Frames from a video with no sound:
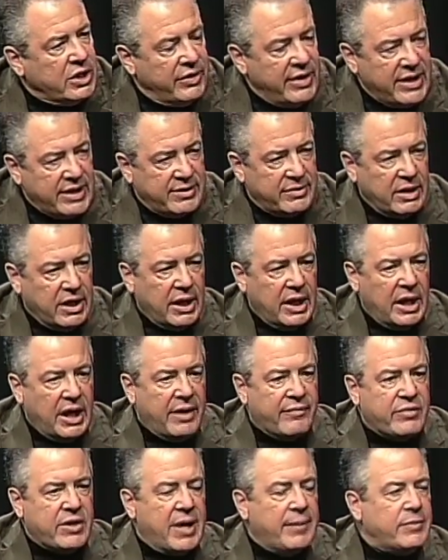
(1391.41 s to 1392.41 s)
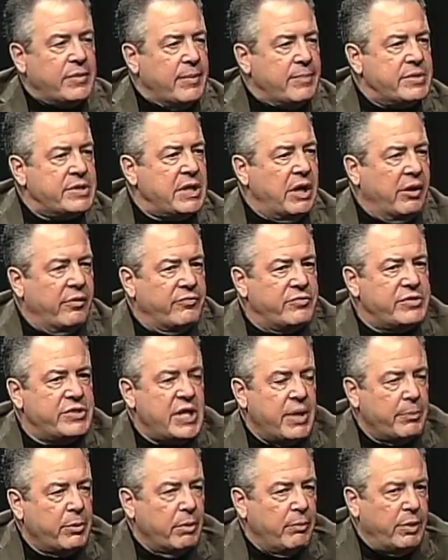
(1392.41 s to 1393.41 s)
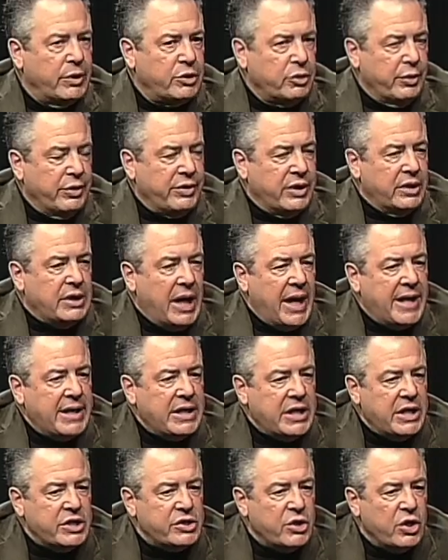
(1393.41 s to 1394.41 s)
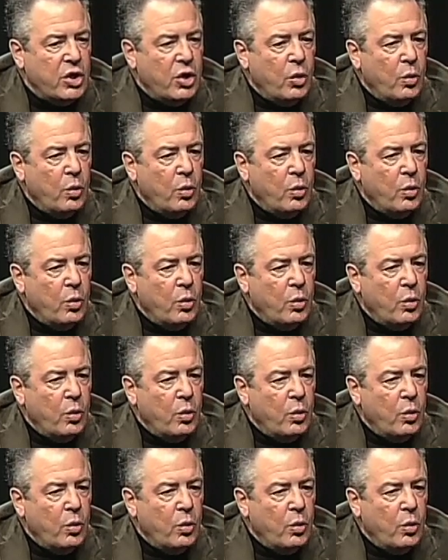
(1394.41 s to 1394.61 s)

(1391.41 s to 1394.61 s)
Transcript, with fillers: Now, they have kept themselves separate, but during the 90s,